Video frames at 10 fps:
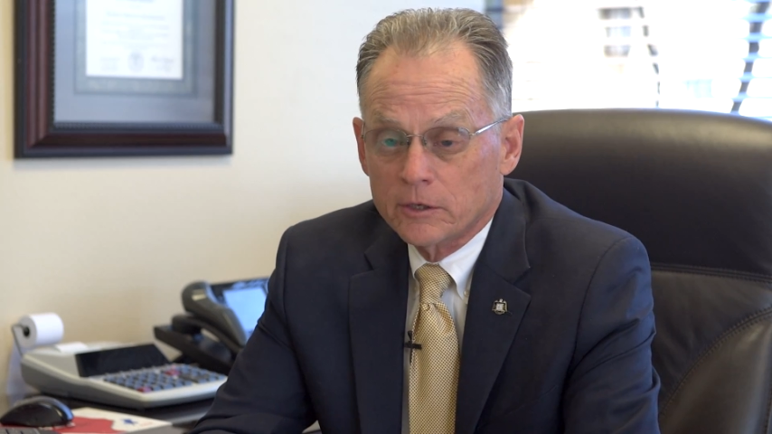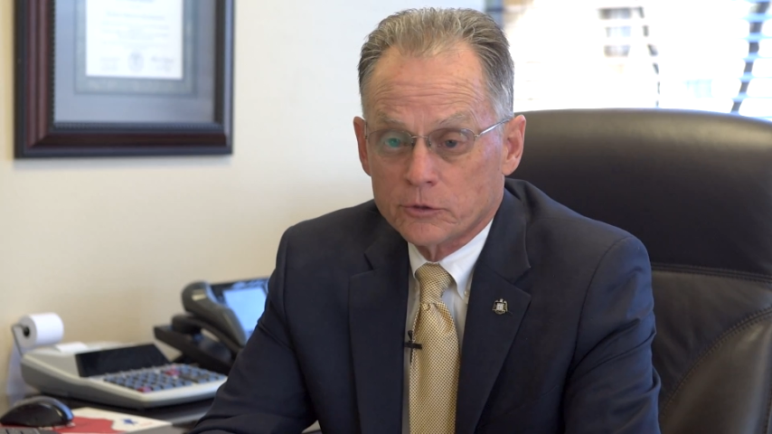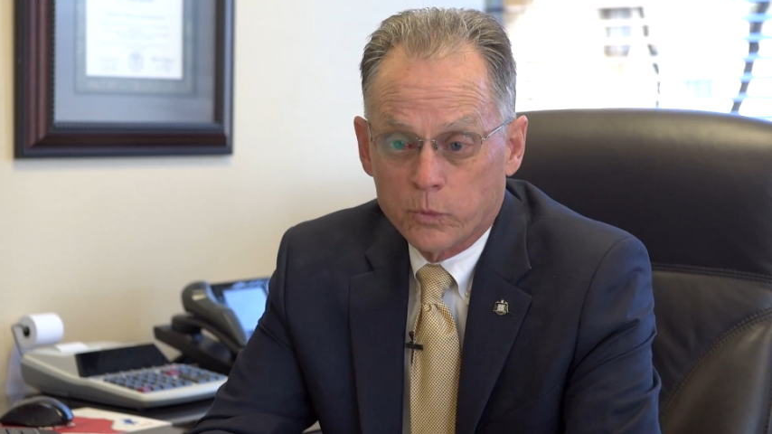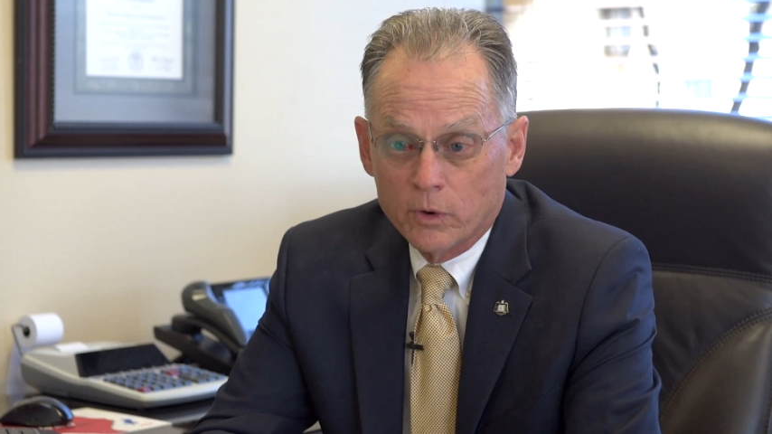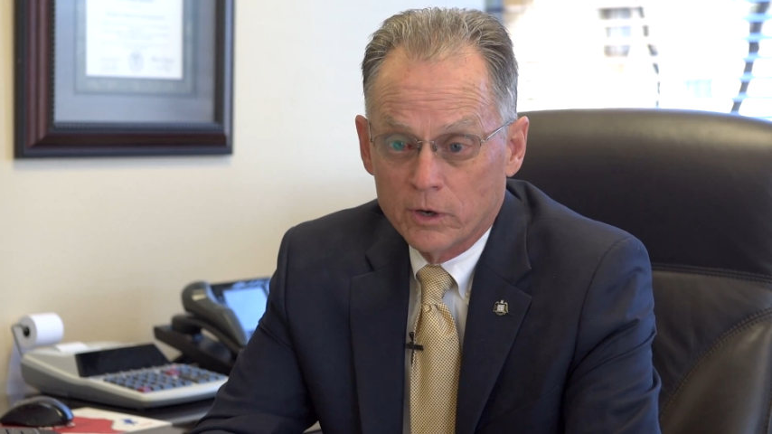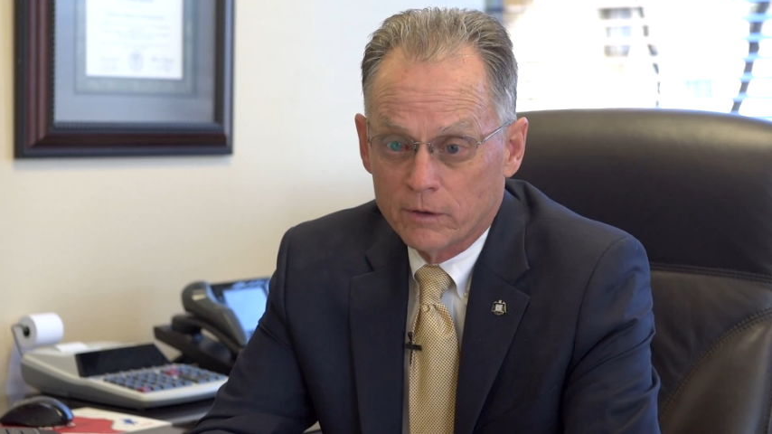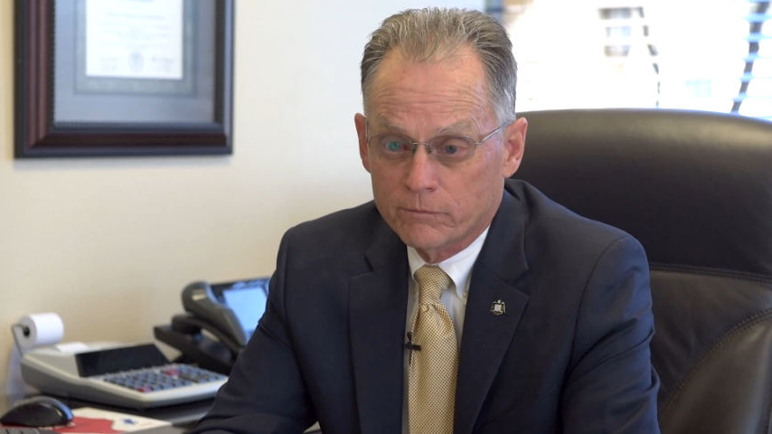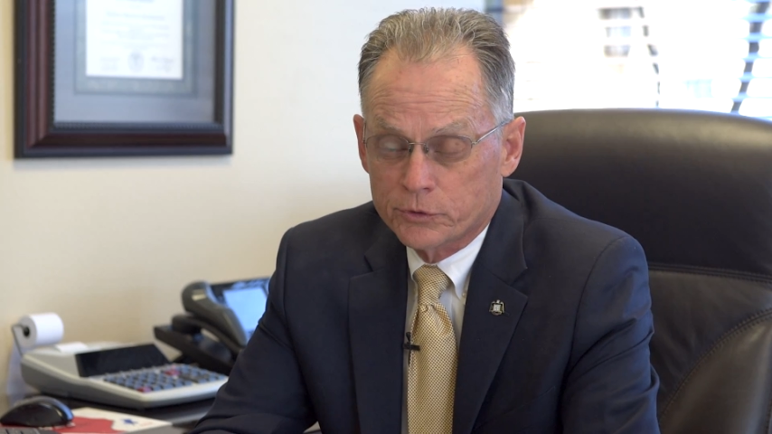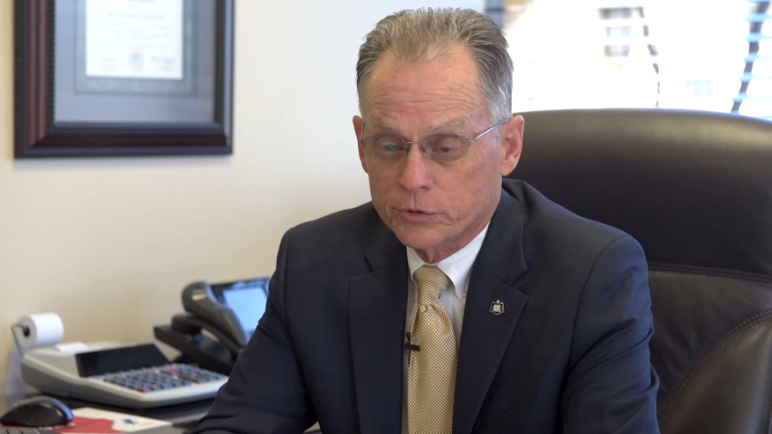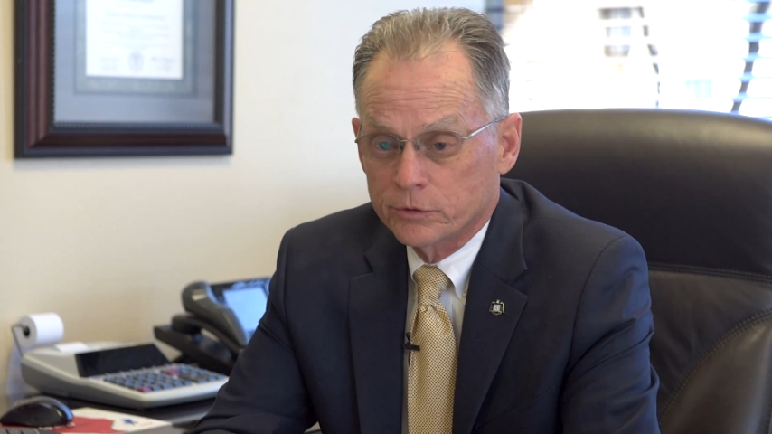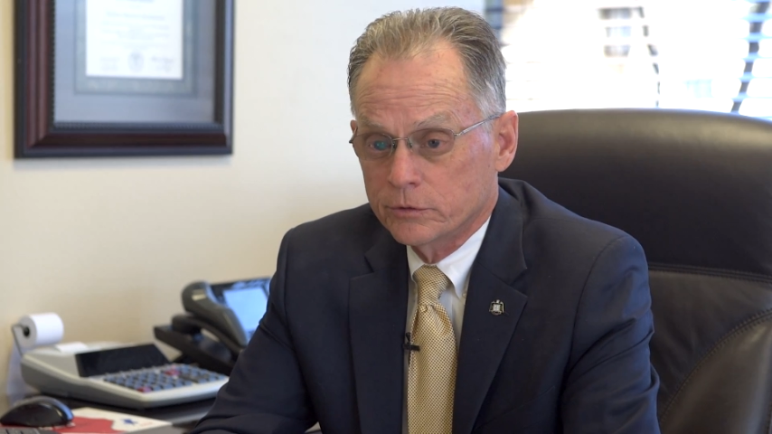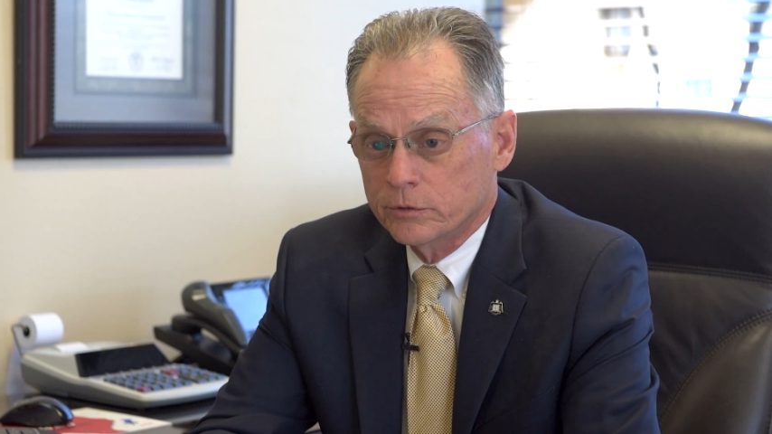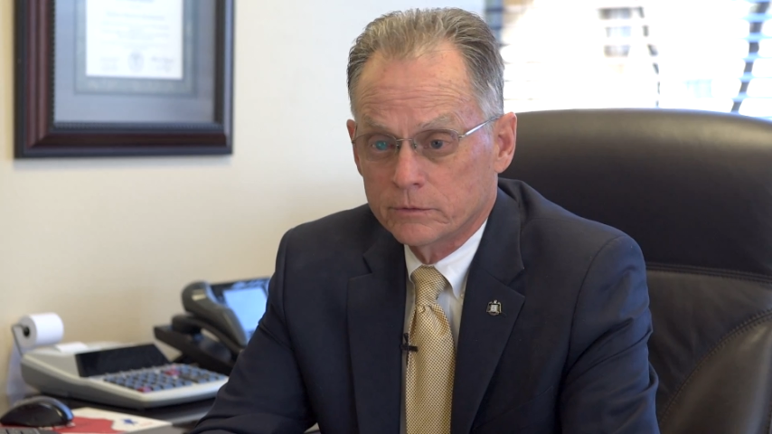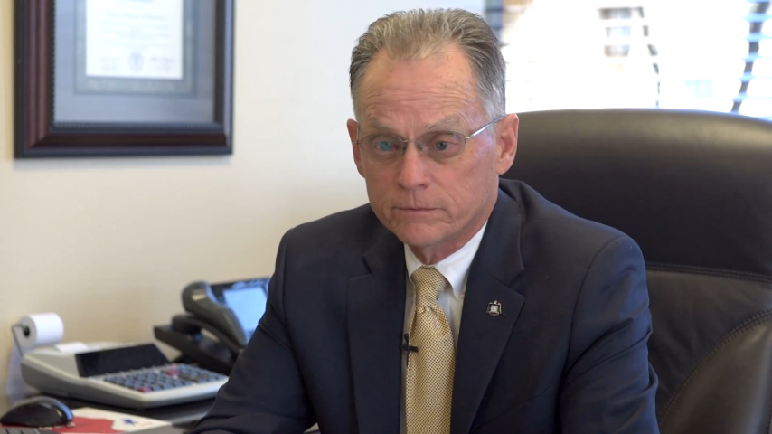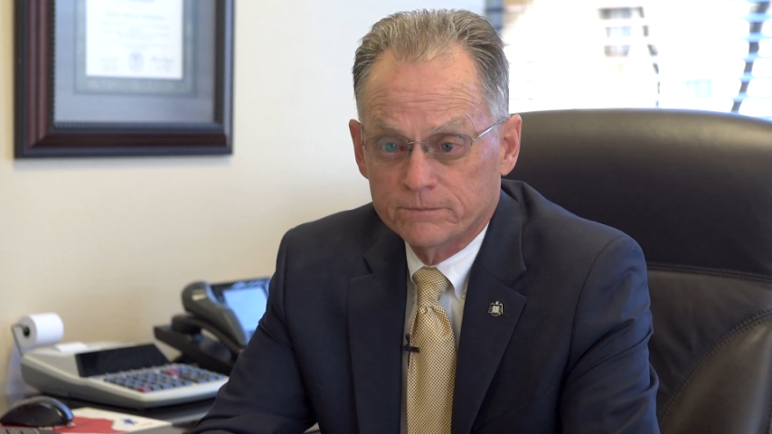12
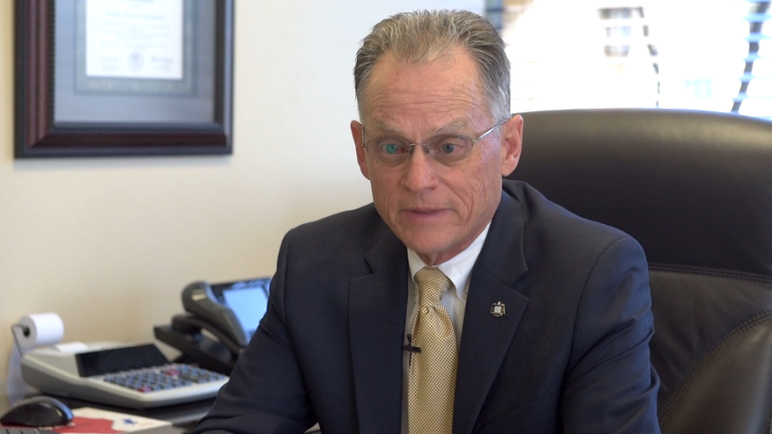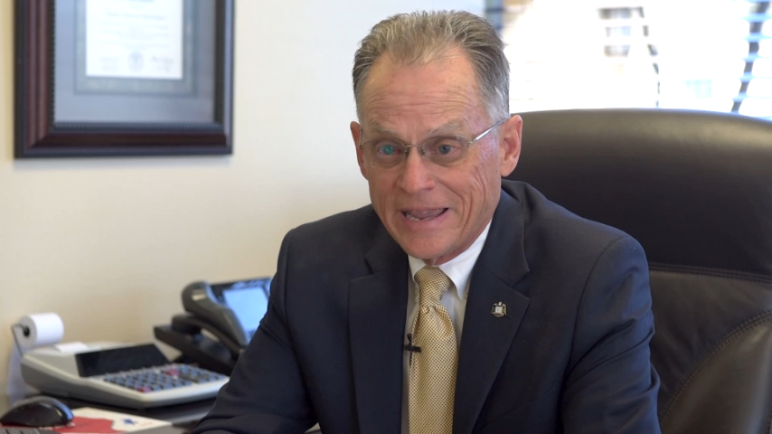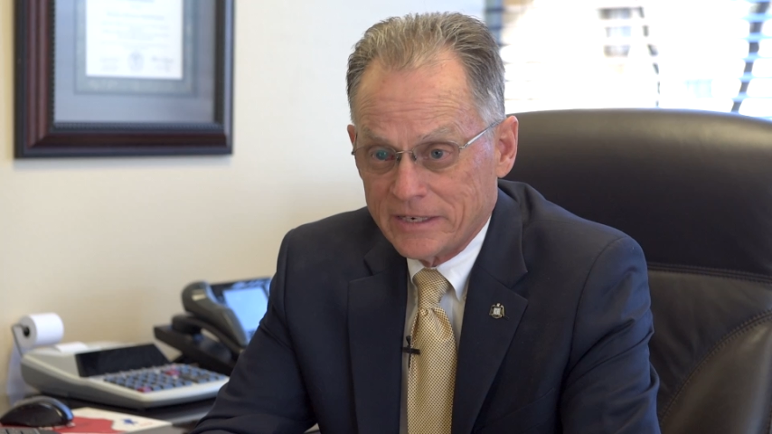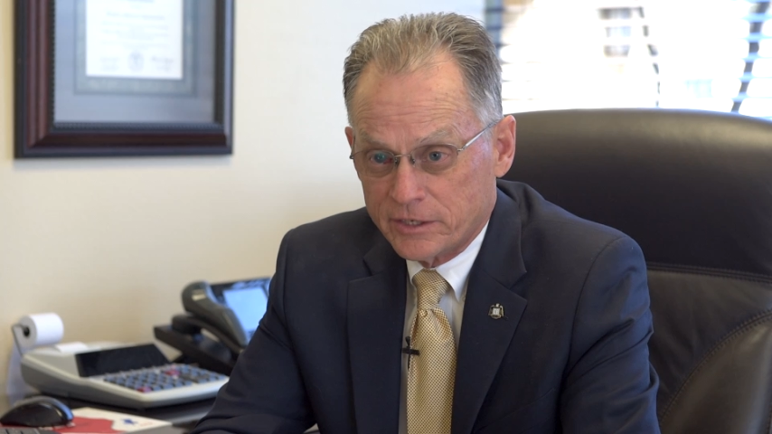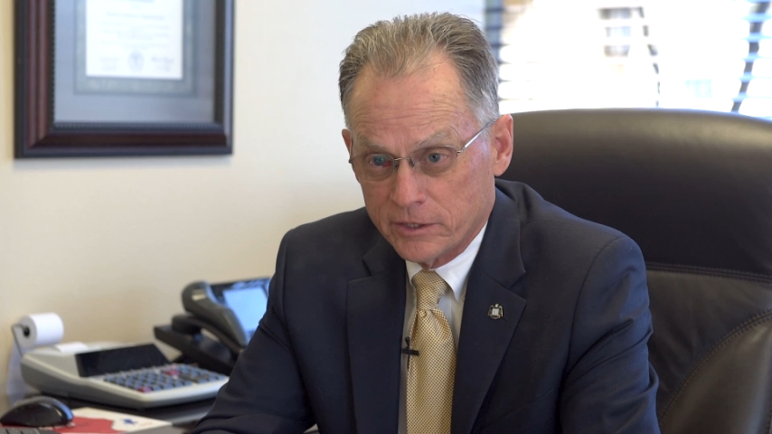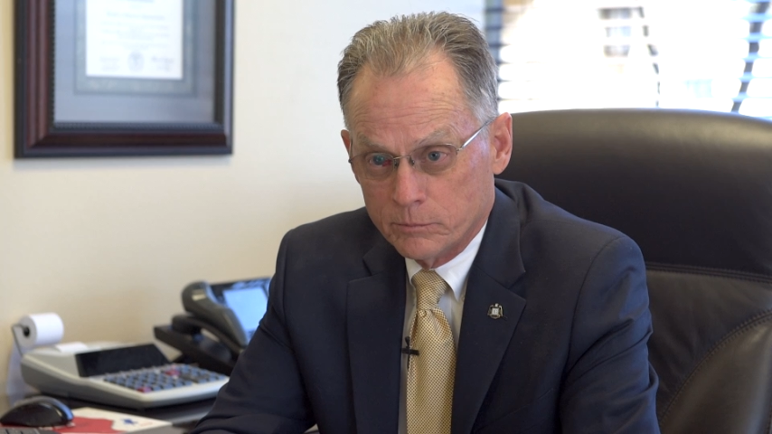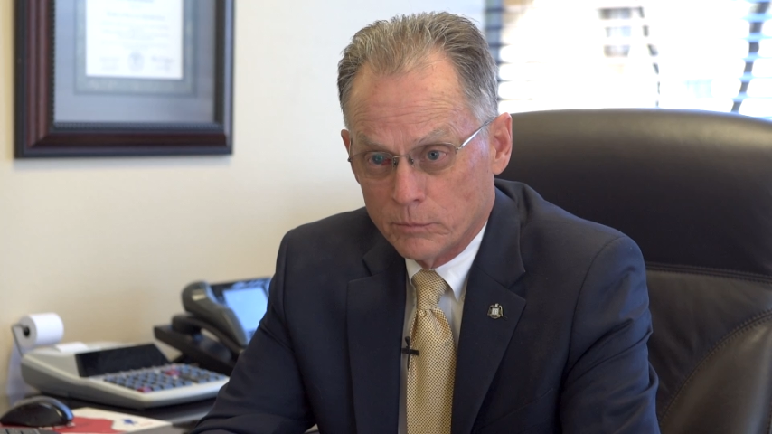to 18